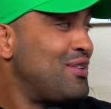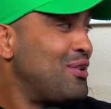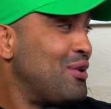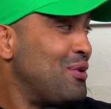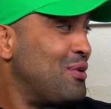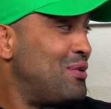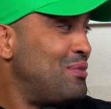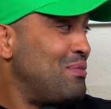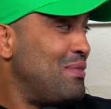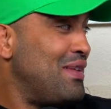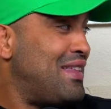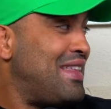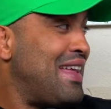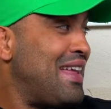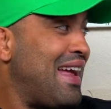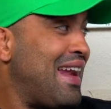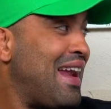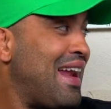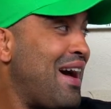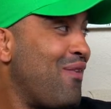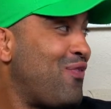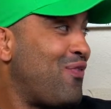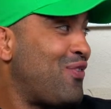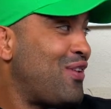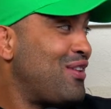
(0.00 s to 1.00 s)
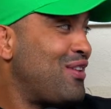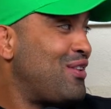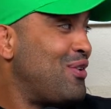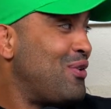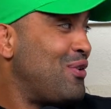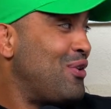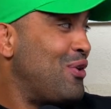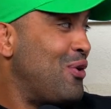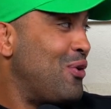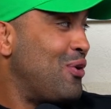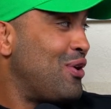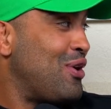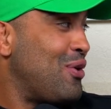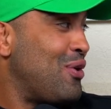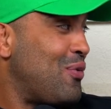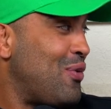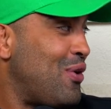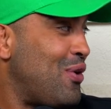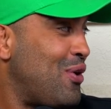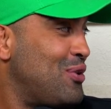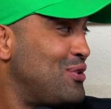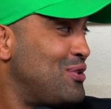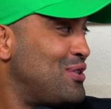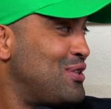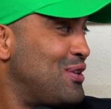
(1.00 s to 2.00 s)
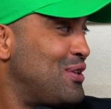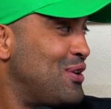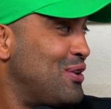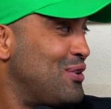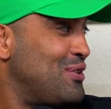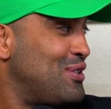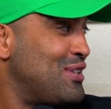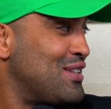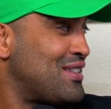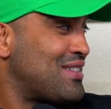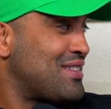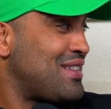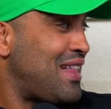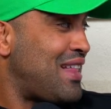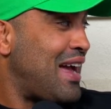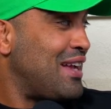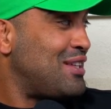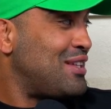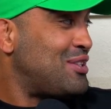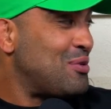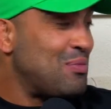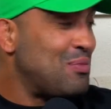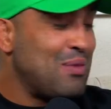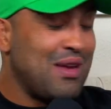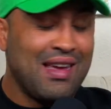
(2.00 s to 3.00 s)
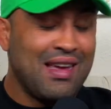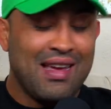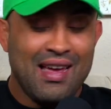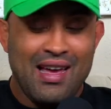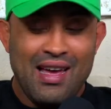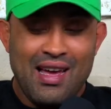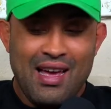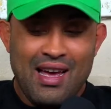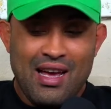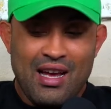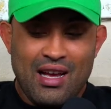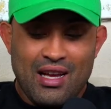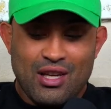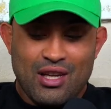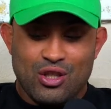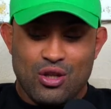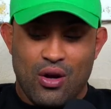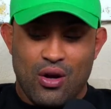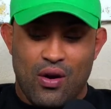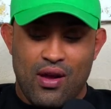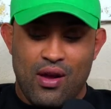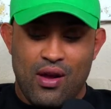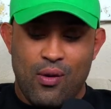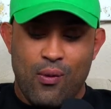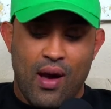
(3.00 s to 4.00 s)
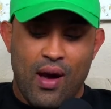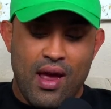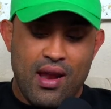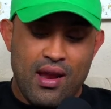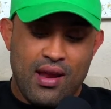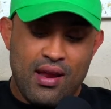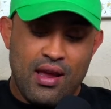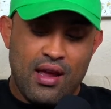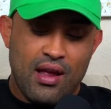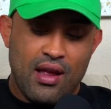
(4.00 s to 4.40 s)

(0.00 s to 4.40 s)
me that after the No Gi Worlds, just lied to me. So he went and he